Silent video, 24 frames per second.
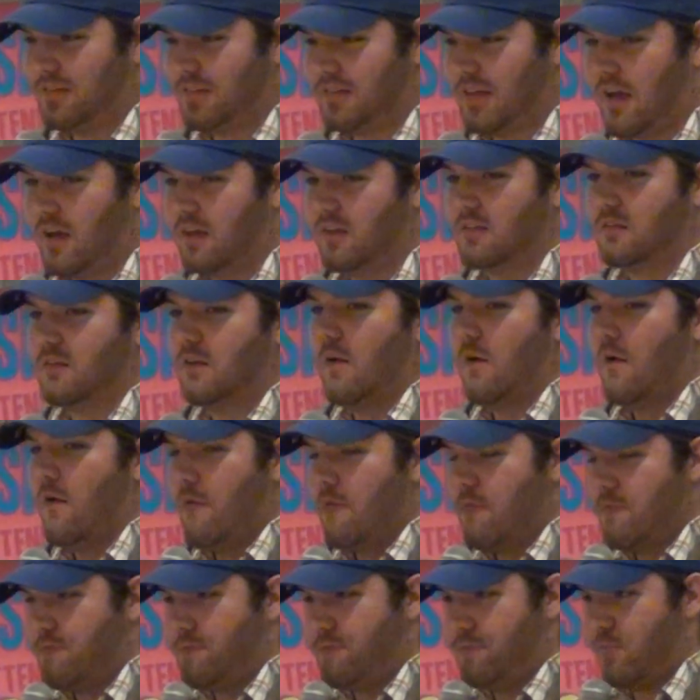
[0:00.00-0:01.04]
says,
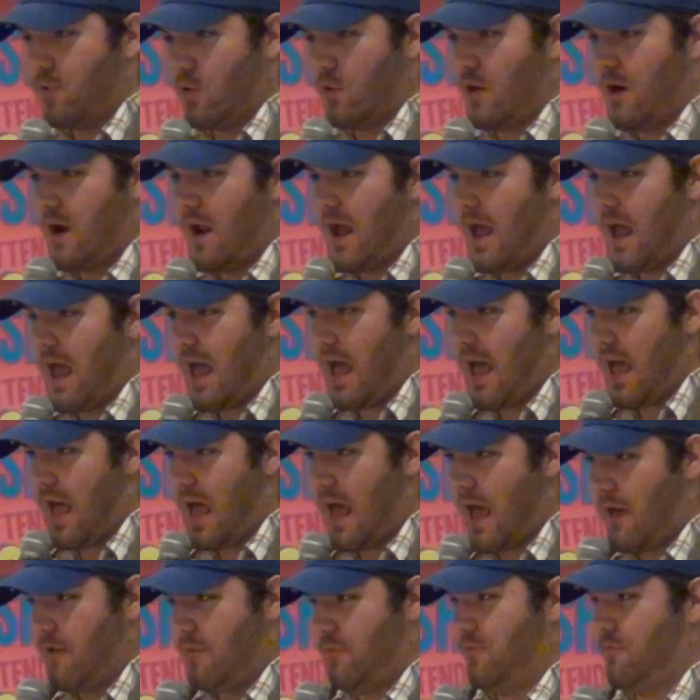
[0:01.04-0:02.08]
for
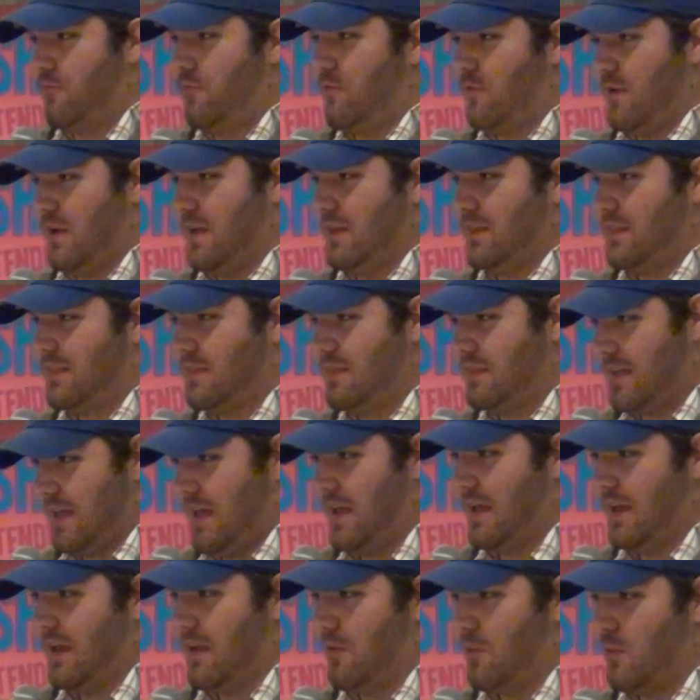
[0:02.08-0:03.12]

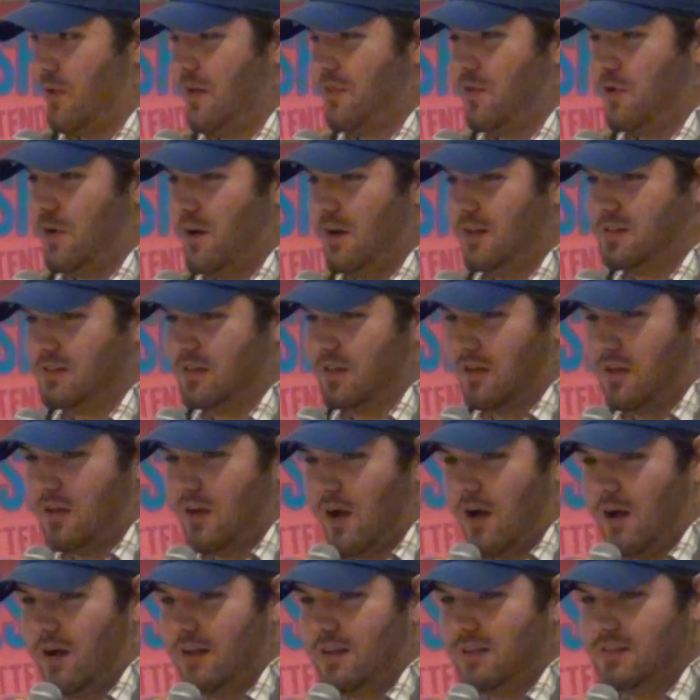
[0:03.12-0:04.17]
everything. Whether it's
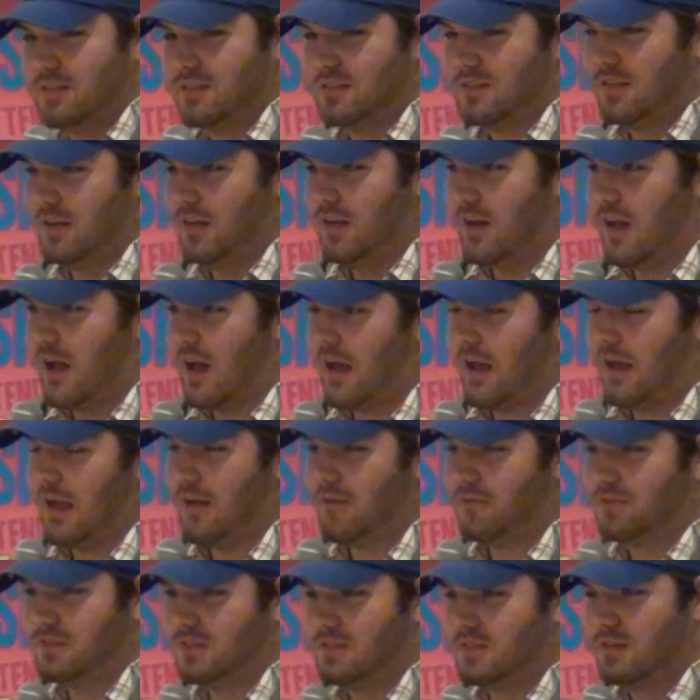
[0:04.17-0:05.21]
guns,
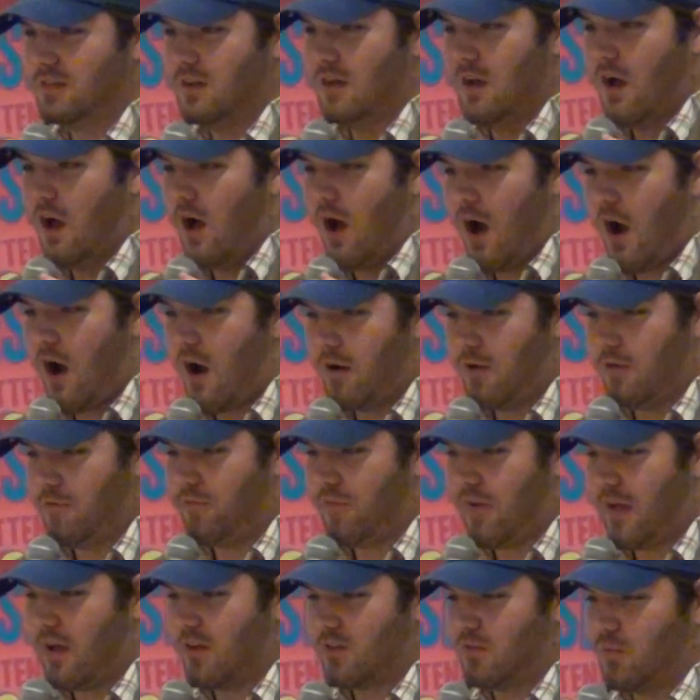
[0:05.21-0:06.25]
knives,
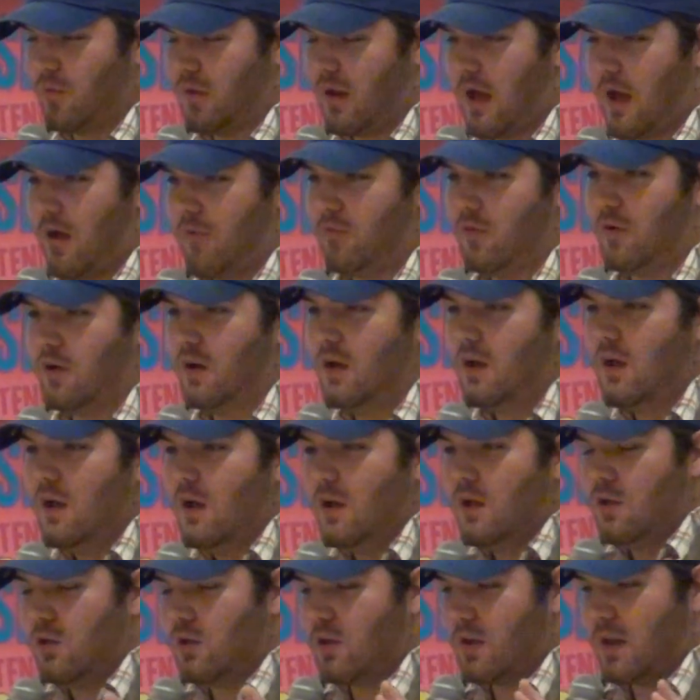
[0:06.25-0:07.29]
artifacts, whatever.
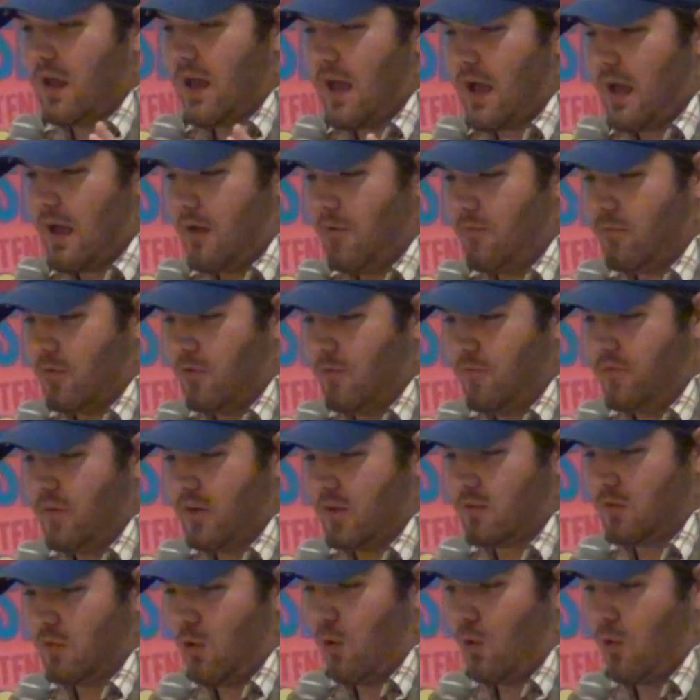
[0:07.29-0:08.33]
You could have
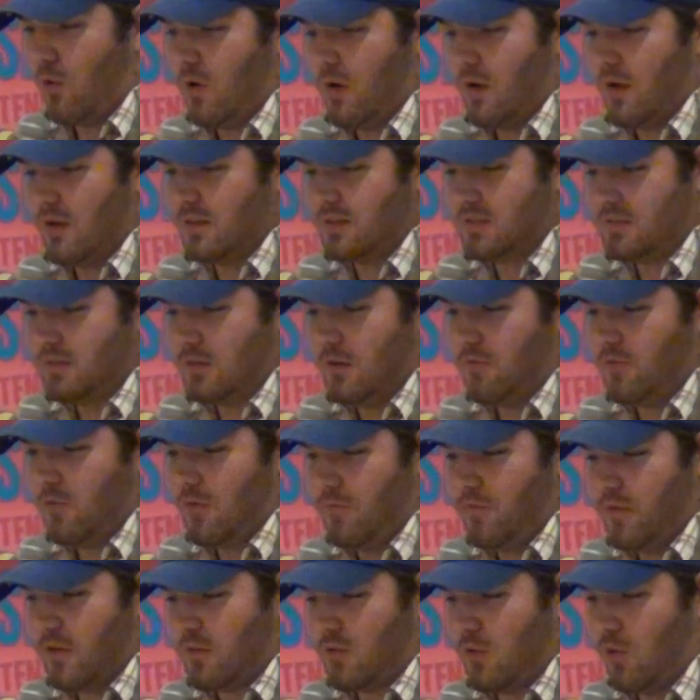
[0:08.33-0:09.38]
a
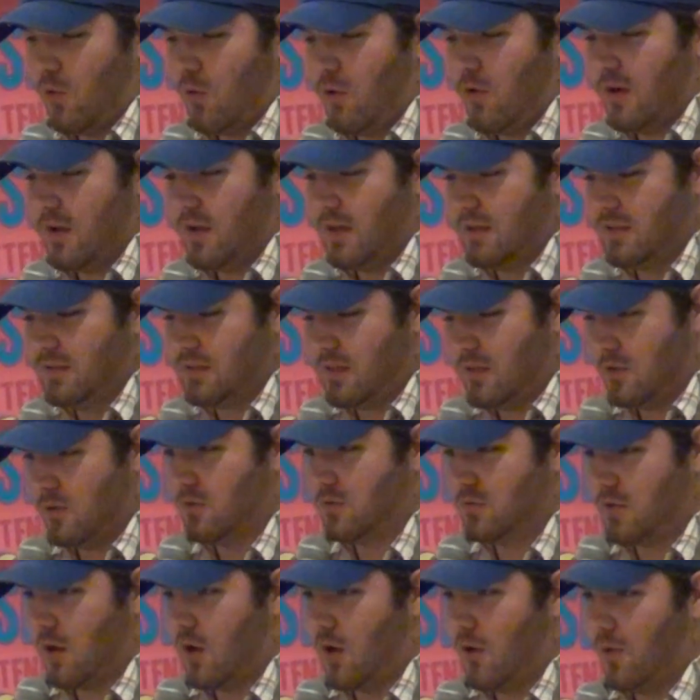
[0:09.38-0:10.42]
silver Victorian
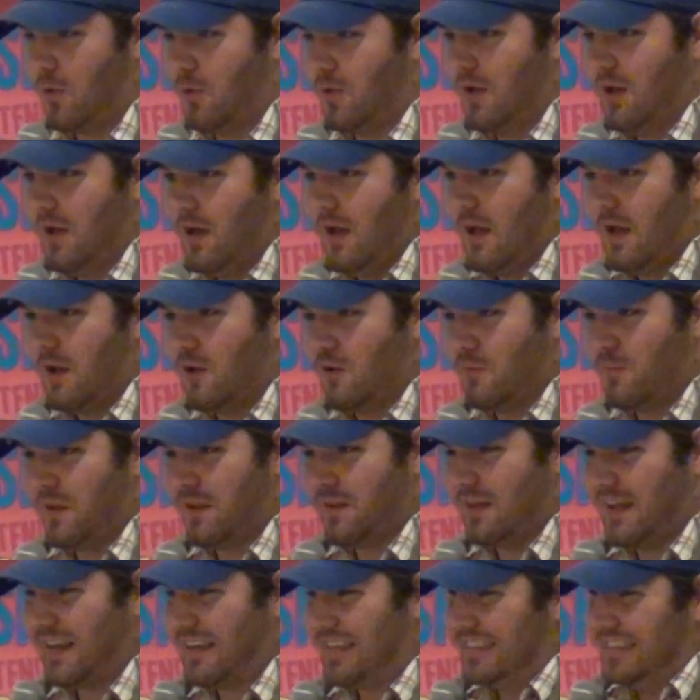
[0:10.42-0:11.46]
dildo, and he'll be
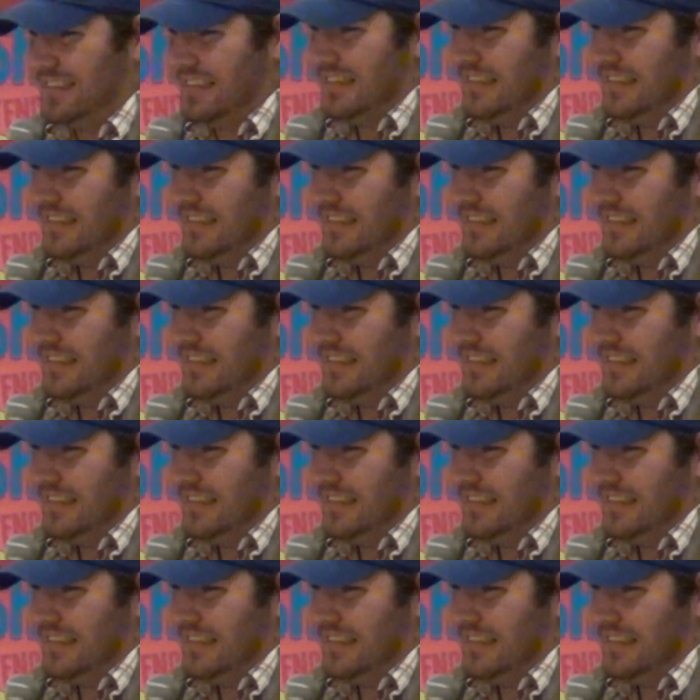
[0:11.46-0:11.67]
like,